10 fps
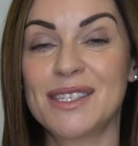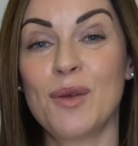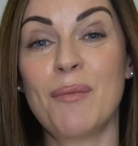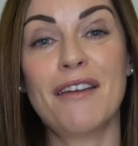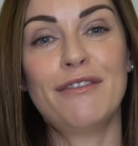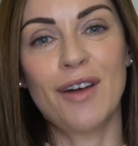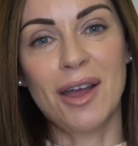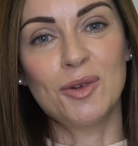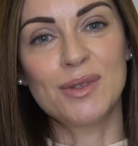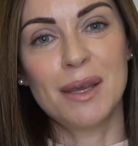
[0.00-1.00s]
So my
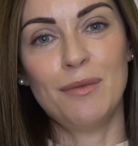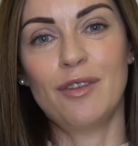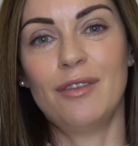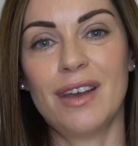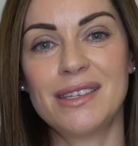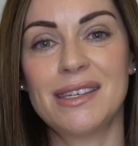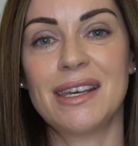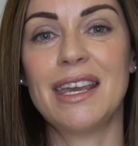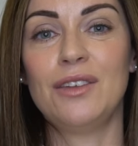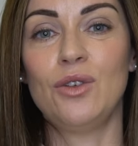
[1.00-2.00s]
final tip for
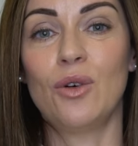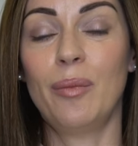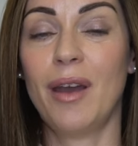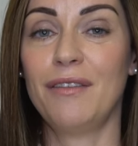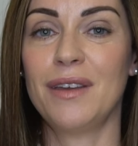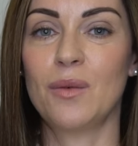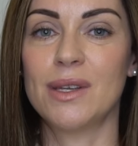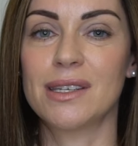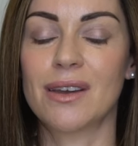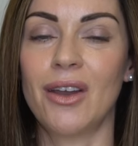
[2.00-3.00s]
investing in your perfect
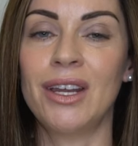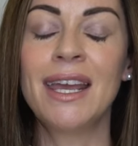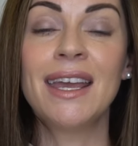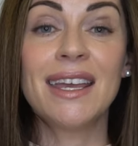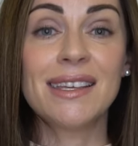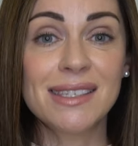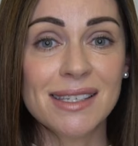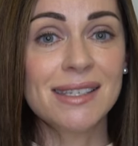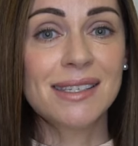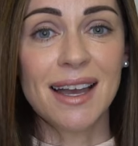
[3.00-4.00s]
winter coat is
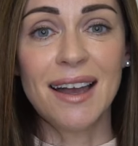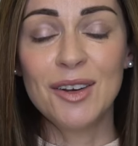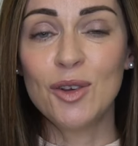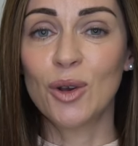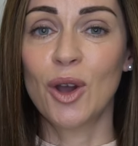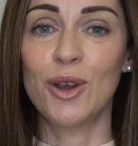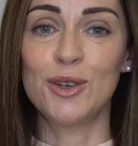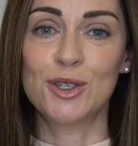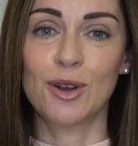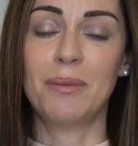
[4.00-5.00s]
to start your coat
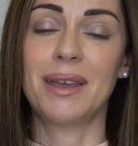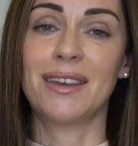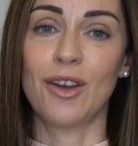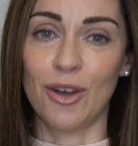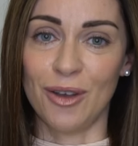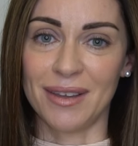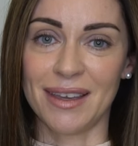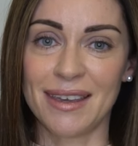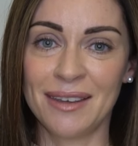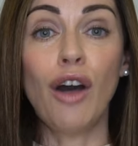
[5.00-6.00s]
shopping
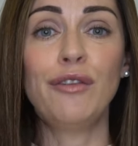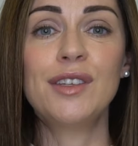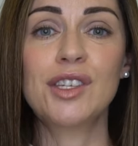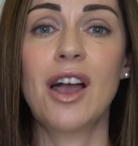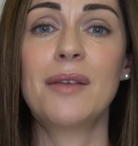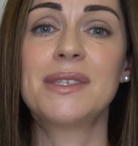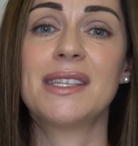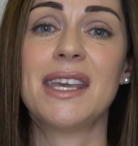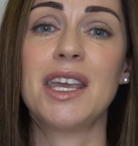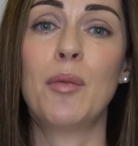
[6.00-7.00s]
early. Oftentimes,
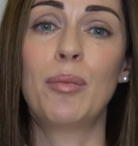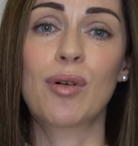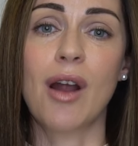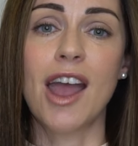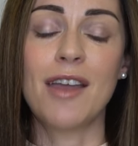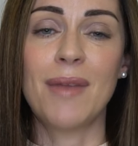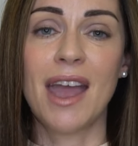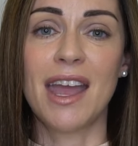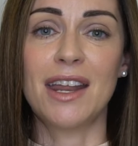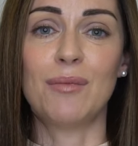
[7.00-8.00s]
the prime
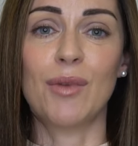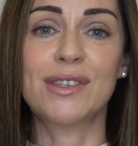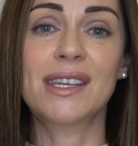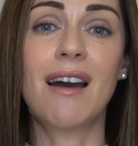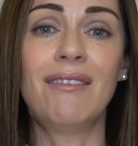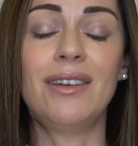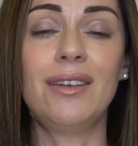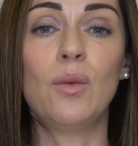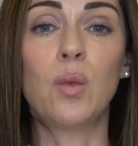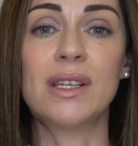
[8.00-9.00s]
and most
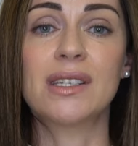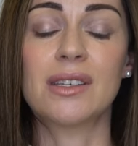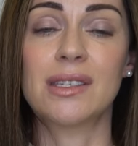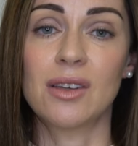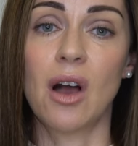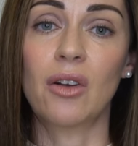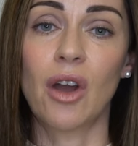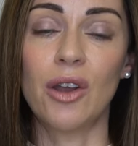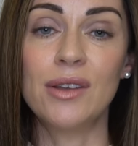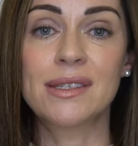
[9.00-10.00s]
coveted winter style
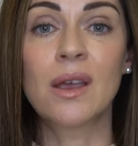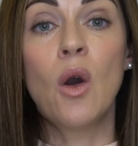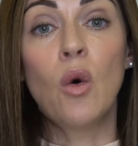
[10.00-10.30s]
coats